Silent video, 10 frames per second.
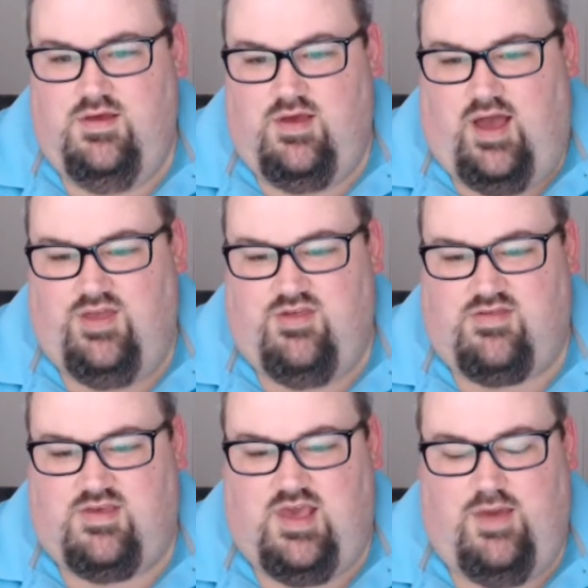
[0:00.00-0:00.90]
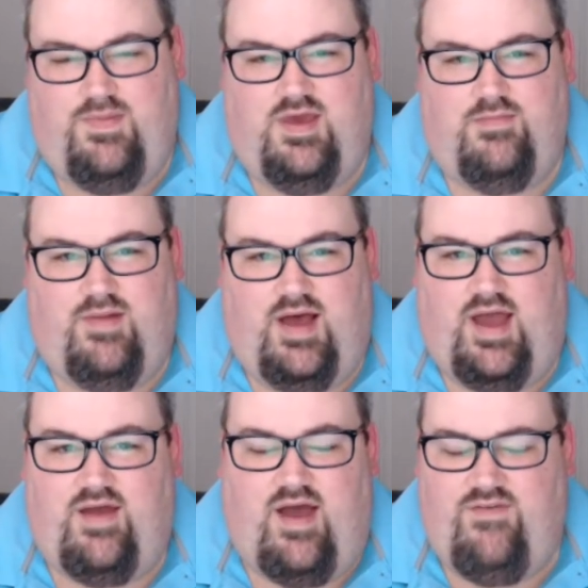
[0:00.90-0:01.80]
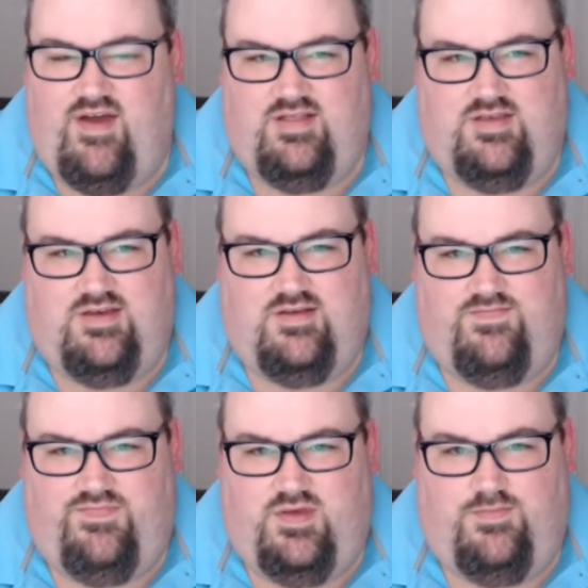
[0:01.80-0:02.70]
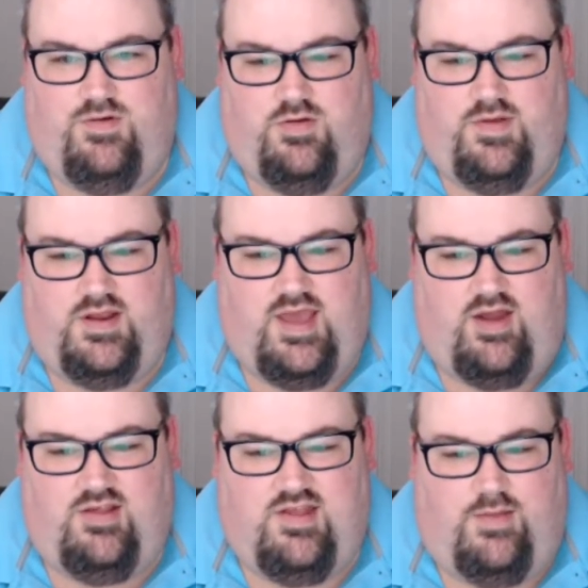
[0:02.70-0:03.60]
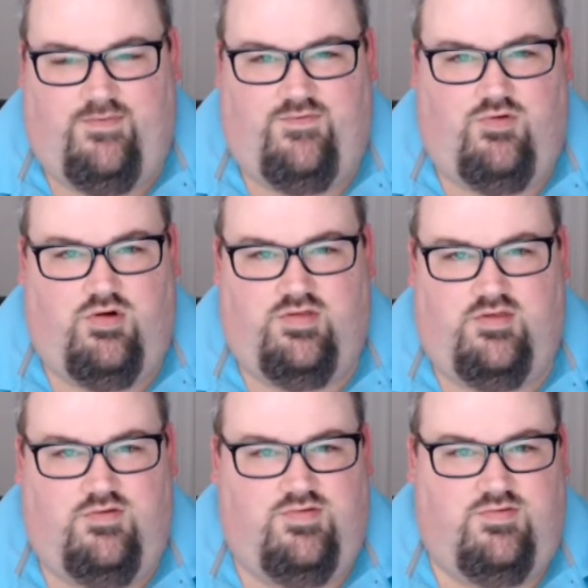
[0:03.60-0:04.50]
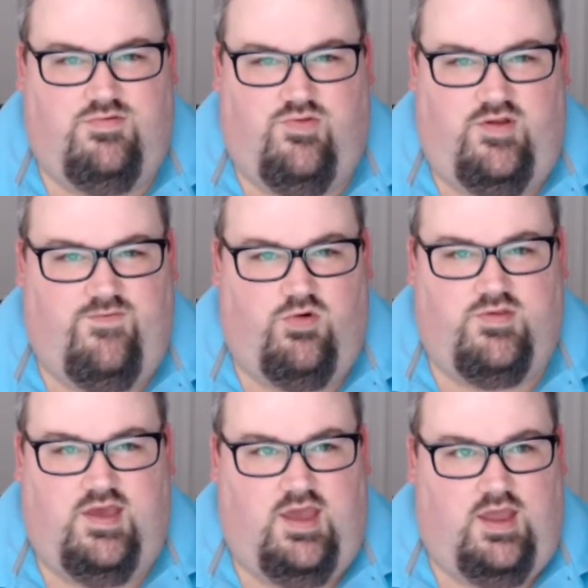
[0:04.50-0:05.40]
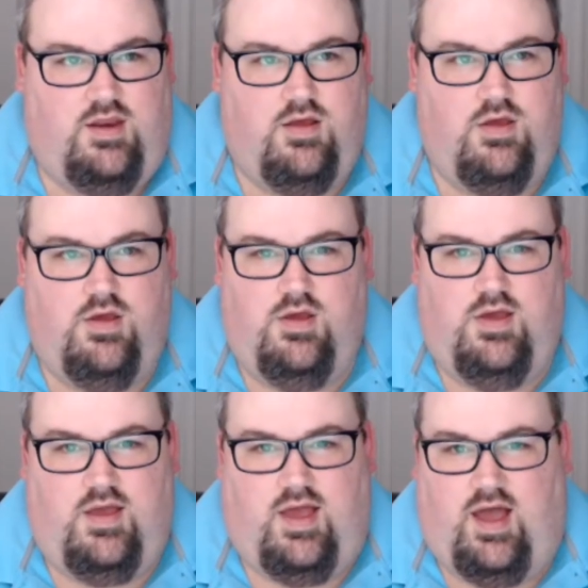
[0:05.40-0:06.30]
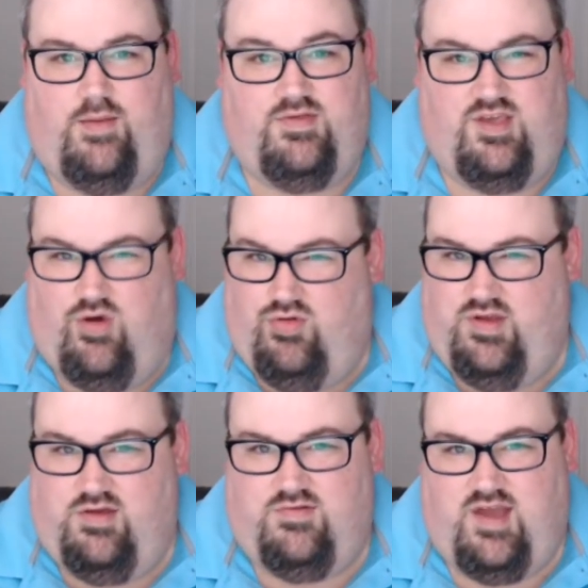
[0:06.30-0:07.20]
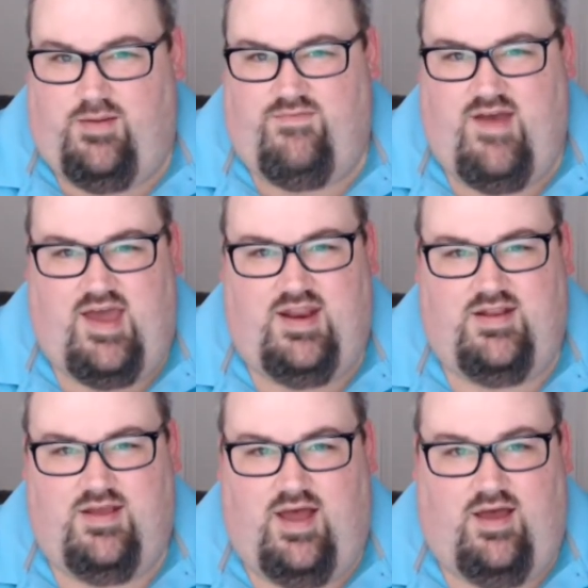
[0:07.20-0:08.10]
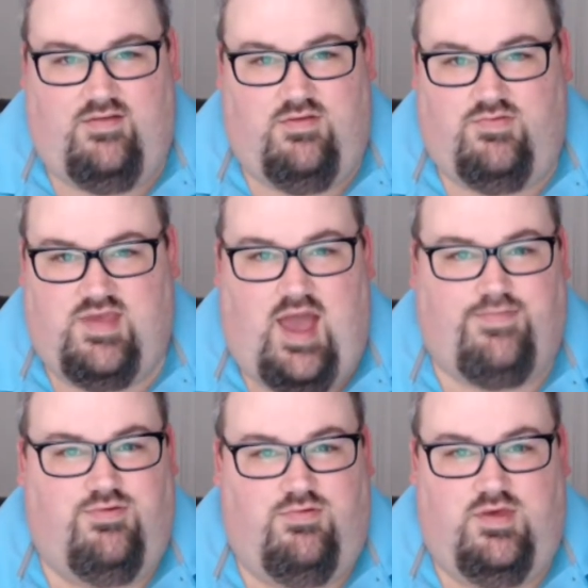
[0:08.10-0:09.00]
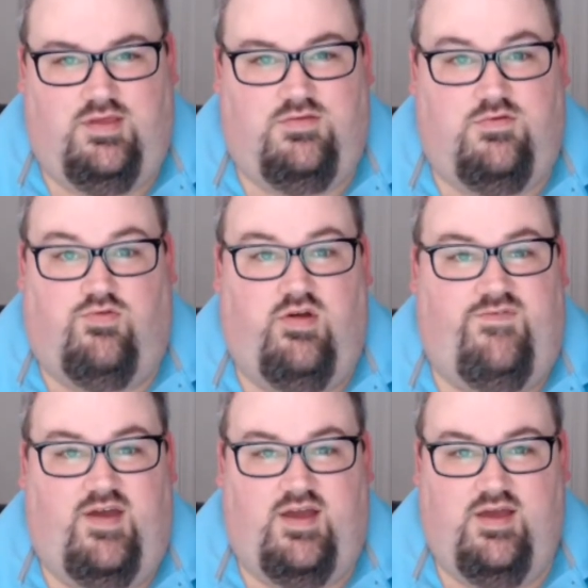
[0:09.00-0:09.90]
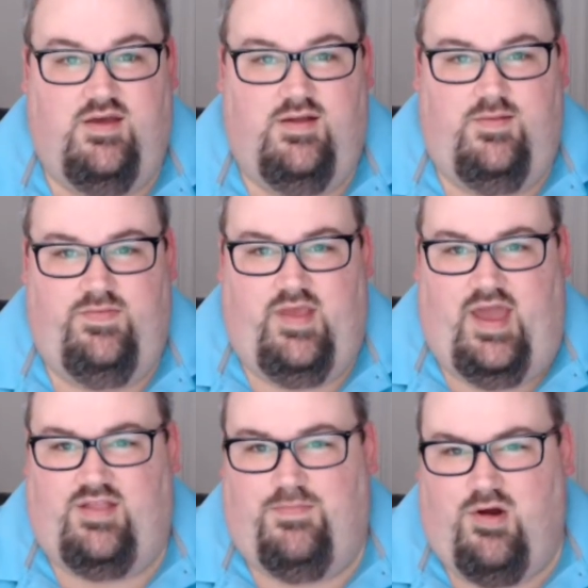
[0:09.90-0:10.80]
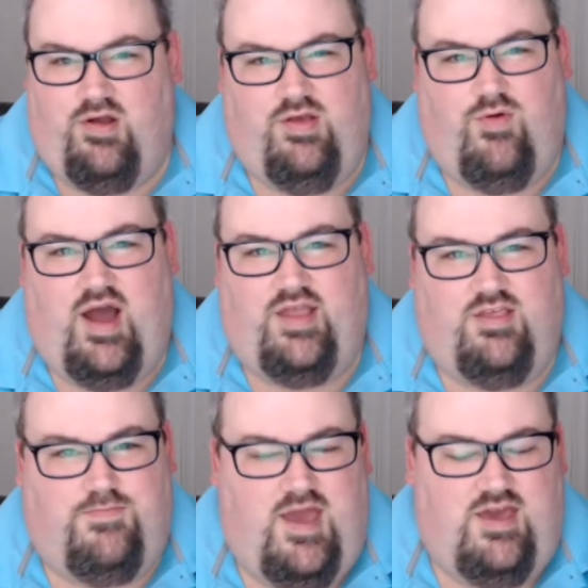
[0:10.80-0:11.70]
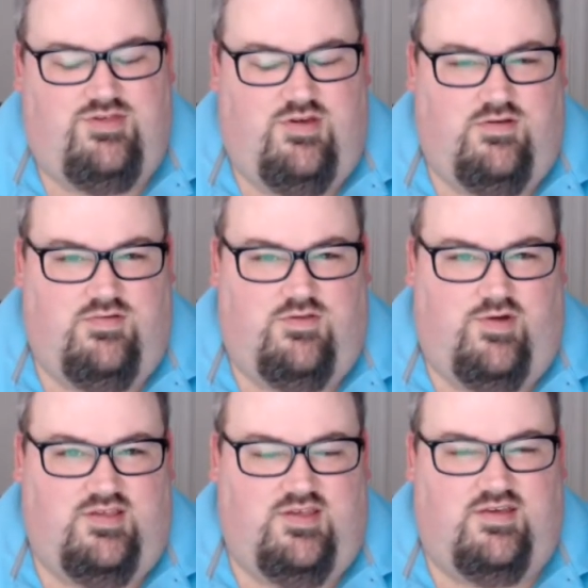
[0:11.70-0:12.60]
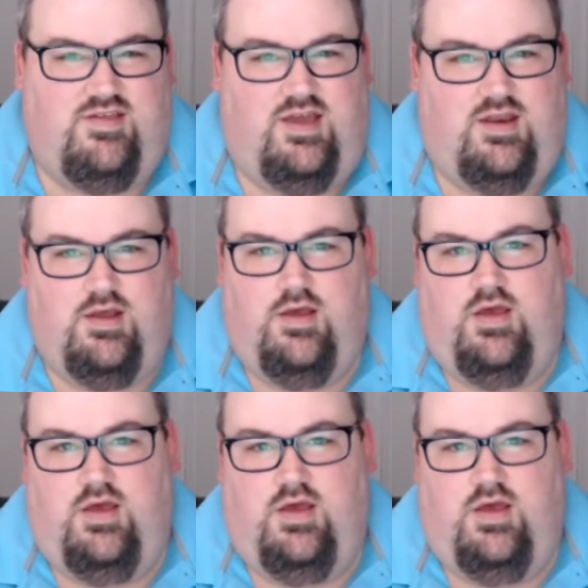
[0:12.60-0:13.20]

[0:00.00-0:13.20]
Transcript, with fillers: Uh, just keeping in mind, I, have had the, the Bourbon County Stout before. The two, 2014 um, is the only other time I've had it. Uh, it was absolutely terrific. I had the barley wine this past year, the 2016.